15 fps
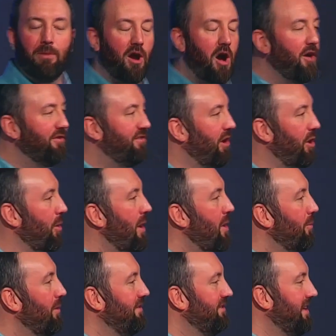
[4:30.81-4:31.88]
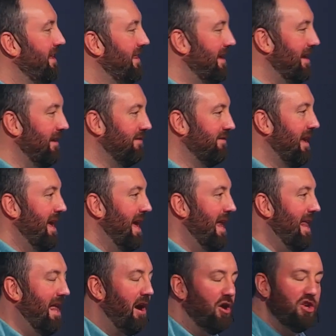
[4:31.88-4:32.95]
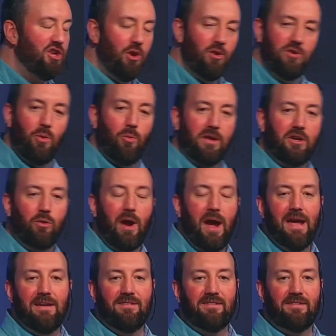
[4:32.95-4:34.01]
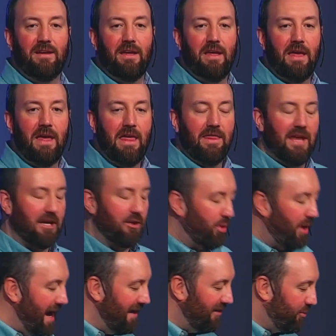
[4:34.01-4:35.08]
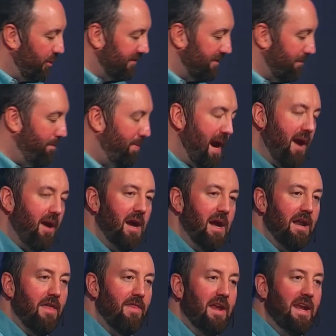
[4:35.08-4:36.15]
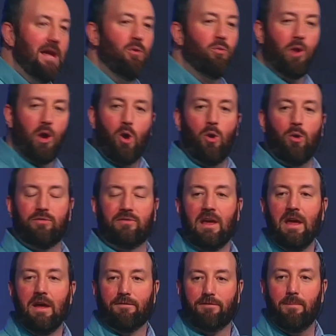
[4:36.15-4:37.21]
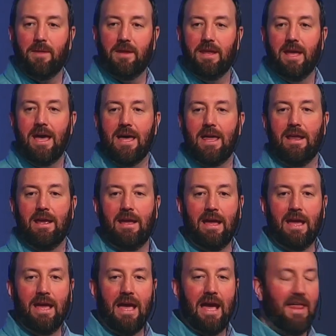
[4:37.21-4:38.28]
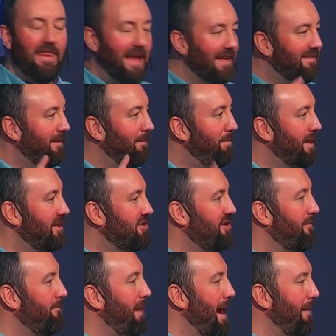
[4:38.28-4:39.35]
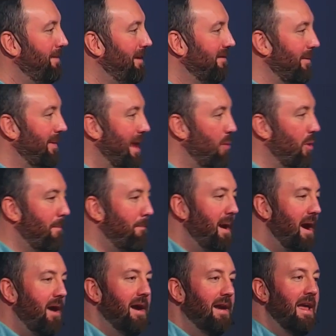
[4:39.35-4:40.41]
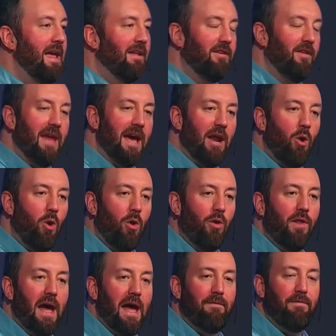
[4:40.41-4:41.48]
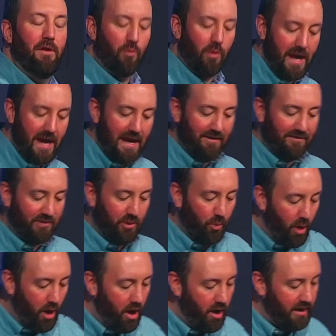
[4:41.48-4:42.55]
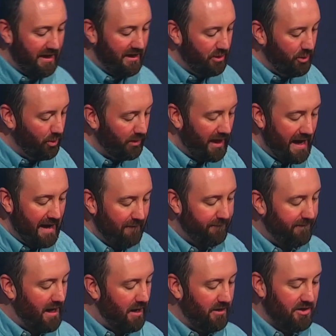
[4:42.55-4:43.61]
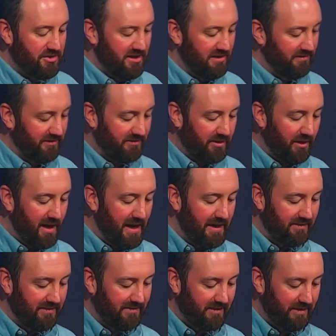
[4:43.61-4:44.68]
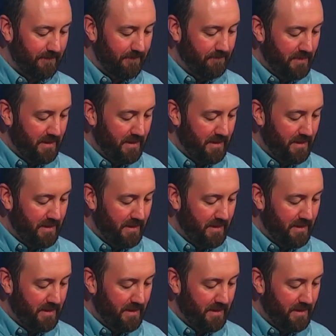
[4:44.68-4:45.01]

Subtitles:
But also we see this, our union with Christ, that Christ was buried and then He rose from the dead. And that's the picture of baptism, that we're buried to that old life and raised to walk in new life found in Jesus Christ.